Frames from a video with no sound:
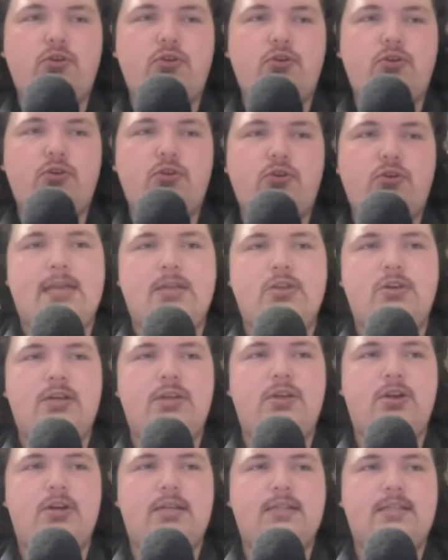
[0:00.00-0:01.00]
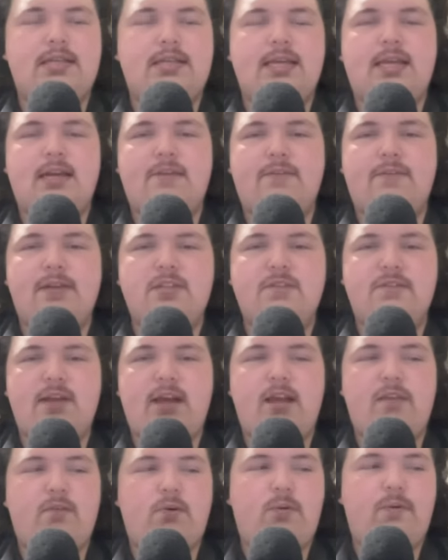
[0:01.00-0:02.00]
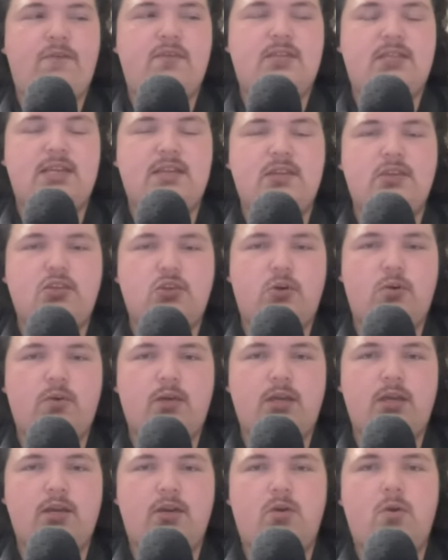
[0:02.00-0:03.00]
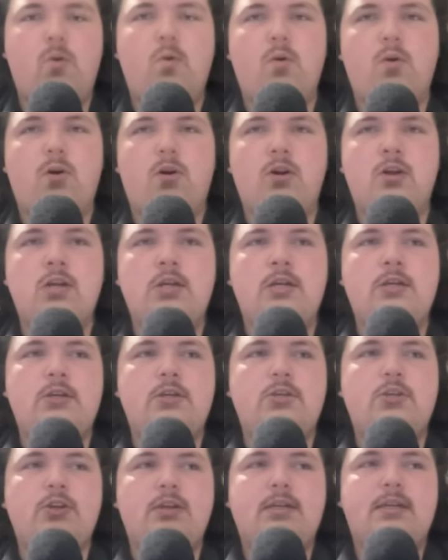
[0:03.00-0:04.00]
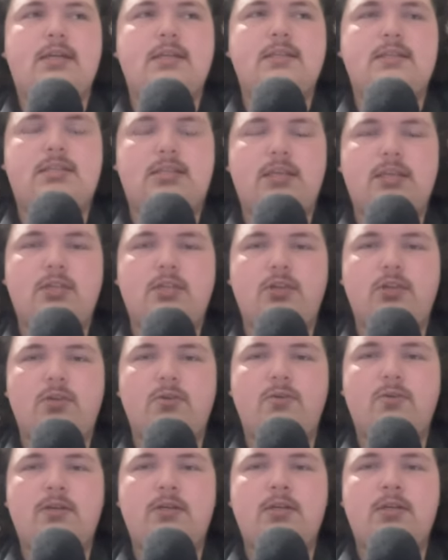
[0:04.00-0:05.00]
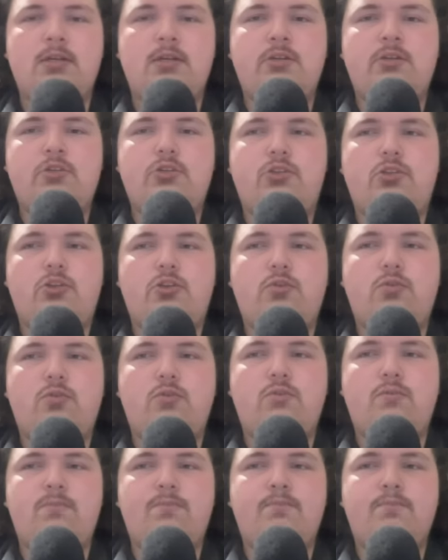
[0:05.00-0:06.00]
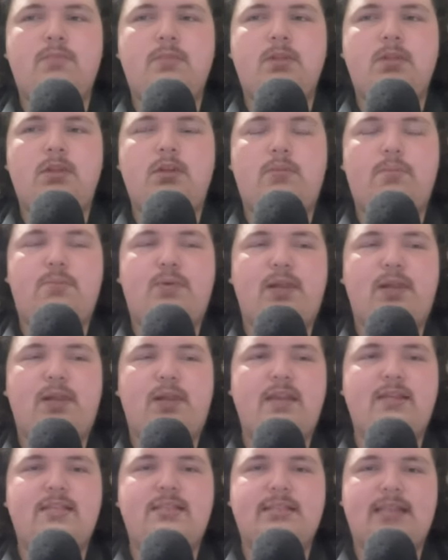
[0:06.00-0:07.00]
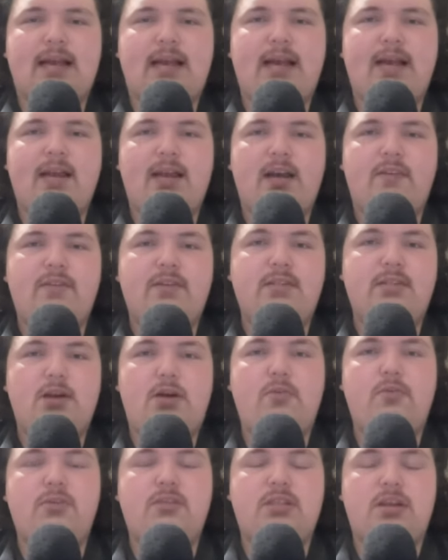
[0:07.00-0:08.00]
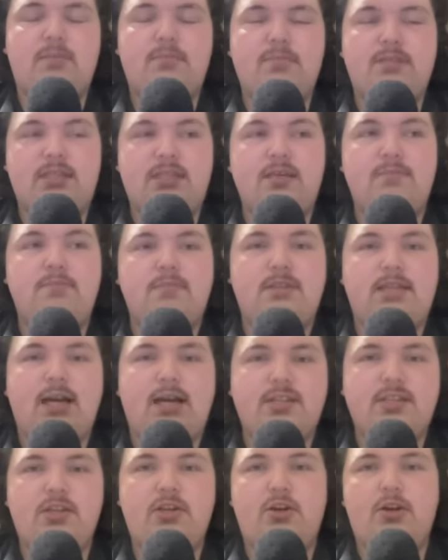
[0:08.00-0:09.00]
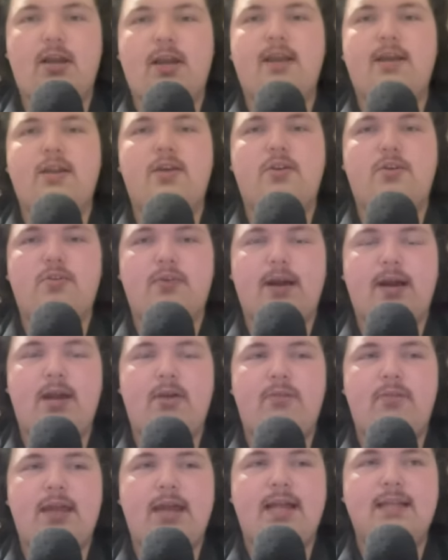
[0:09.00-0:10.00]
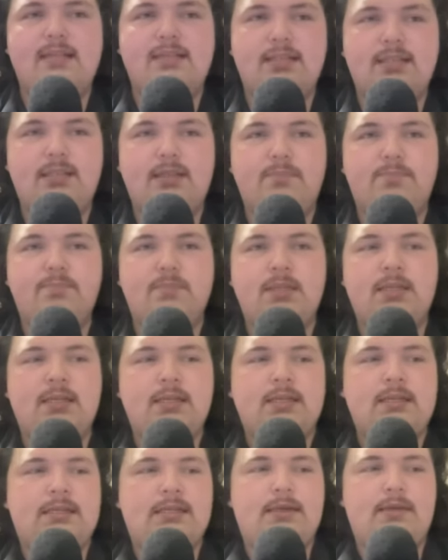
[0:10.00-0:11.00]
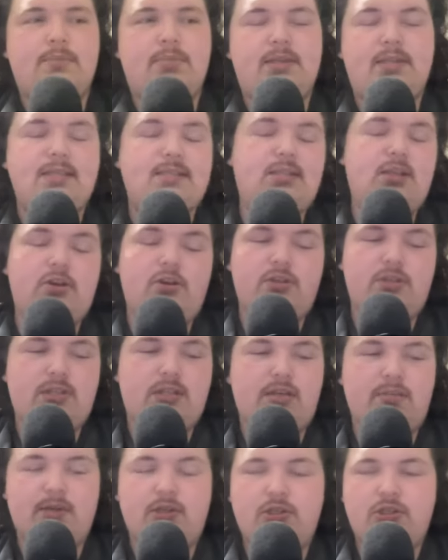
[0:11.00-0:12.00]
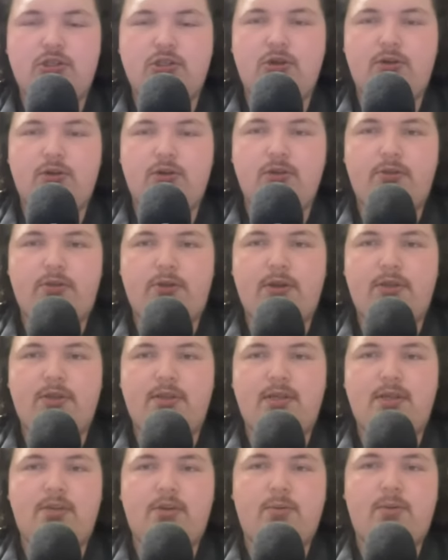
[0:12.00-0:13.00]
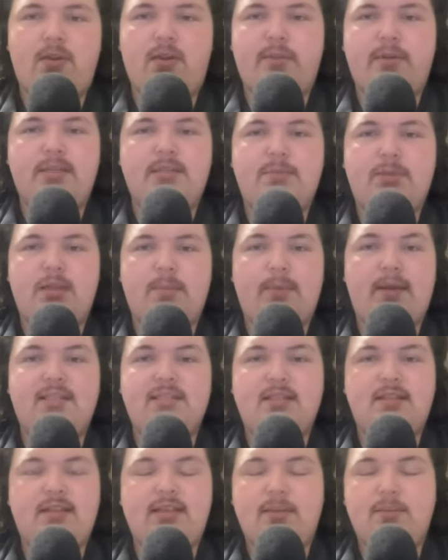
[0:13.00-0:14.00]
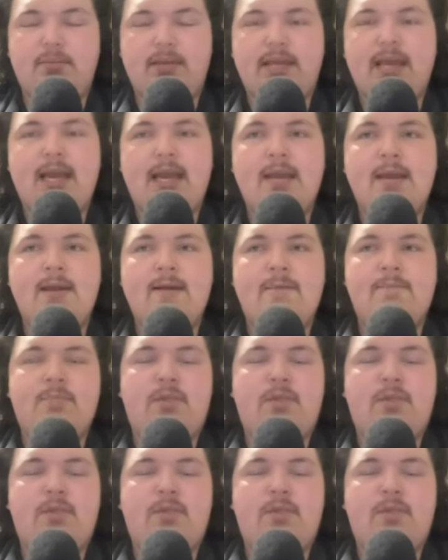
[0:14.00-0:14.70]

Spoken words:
And you're either going to take it at face value of what we've seen this whole year, or you're going to continue to, you know, play the side of until some team does it. You're not going to crown that team. But this Thunder team has shown you throughout the year they're one of the best in the NBA.